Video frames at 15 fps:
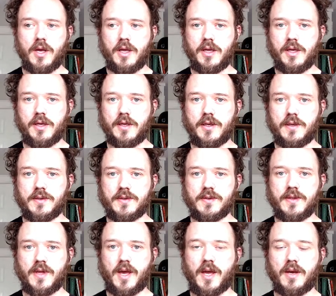is
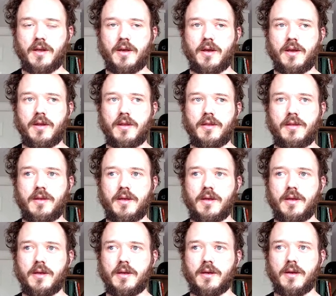that
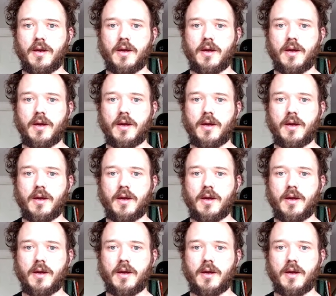the